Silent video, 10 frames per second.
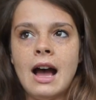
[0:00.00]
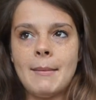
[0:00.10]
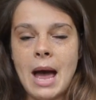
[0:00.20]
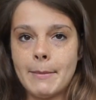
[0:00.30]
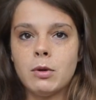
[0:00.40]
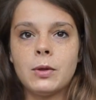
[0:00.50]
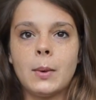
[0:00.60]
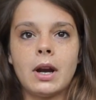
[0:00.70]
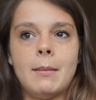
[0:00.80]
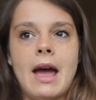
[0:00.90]
I'm happy with
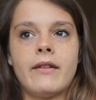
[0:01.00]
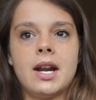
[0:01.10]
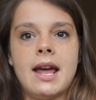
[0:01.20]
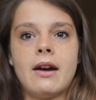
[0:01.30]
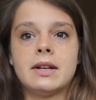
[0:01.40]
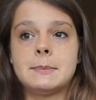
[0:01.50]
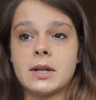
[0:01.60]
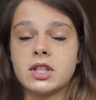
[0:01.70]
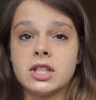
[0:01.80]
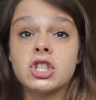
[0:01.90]
where I'm at right now,
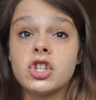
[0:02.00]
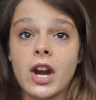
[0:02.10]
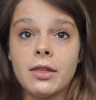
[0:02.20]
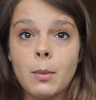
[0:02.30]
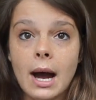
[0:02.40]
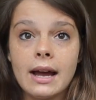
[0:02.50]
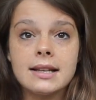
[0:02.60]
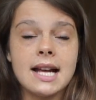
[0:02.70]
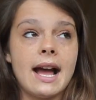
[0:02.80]
especially strength-wise.